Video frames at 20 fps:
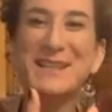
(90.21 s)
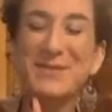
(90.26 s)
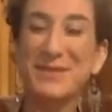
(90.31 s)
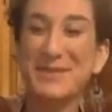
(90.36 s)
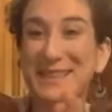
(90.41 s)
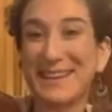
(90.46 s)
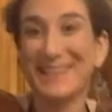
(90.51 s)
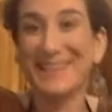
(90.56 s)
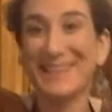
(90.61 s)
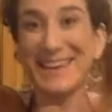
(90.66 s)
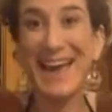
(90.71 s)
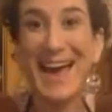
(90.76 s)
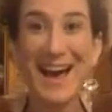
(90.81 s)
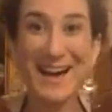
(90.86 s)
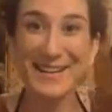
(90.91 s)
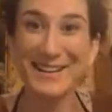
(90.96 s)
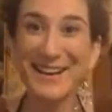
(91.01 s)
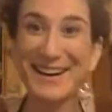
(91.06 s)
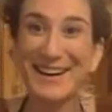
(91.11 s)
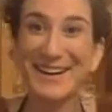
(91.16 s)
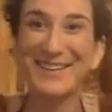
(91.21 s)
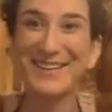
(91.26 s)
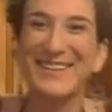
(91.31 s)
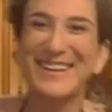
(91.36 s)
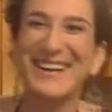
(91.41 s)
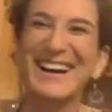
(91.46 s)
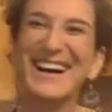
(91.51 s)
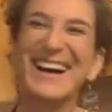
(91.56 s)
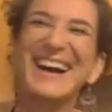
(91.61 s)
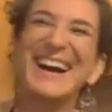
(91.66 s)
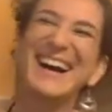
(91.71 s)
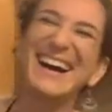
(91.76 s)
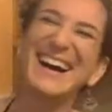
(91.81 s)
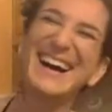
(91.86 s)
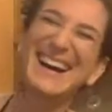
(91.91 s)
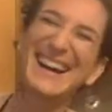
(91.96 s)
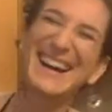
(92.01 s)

So I was like, yeah, I'll go.